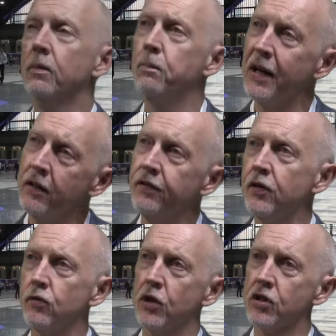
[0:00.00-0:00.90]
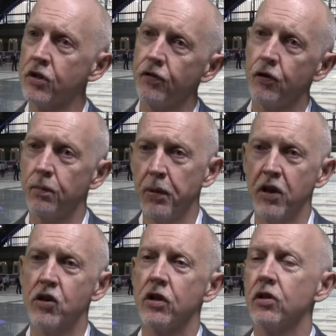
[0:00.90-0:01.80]
The benefit risk for the
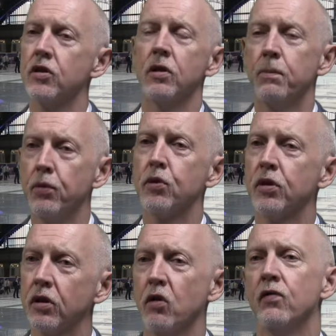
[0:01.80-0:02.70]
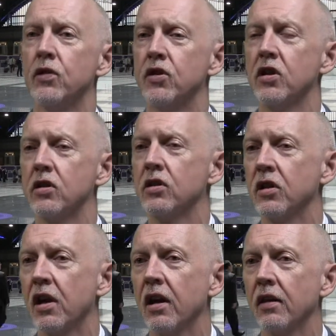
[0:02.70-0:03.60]
patient is an important conversation
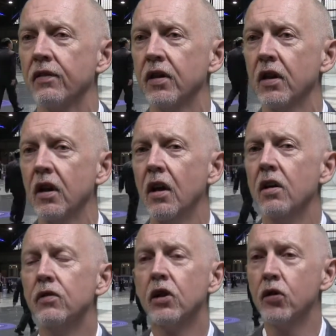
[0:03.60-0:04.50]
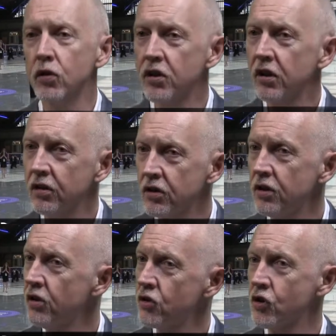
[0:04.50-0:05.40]
to have. Recruiting into
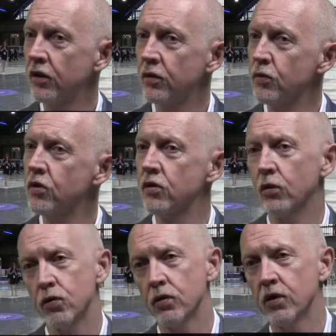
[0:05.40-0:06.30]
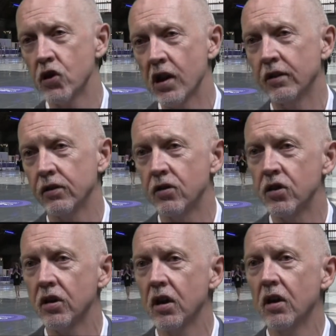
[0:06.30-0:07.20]
these trials is also a
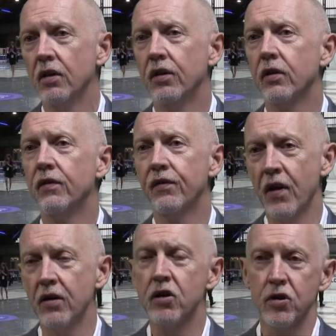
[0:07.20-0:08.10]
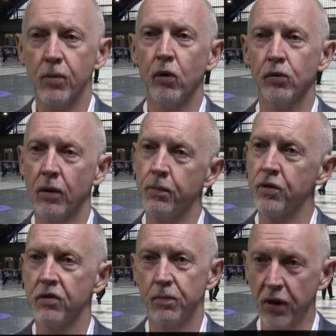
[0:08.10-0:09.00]
challenge. There are very small
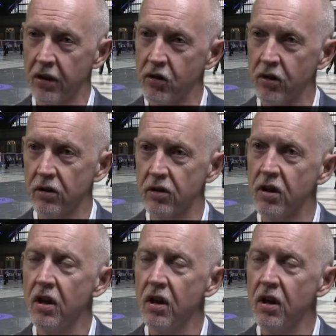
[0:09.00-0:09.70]
numbers of patients,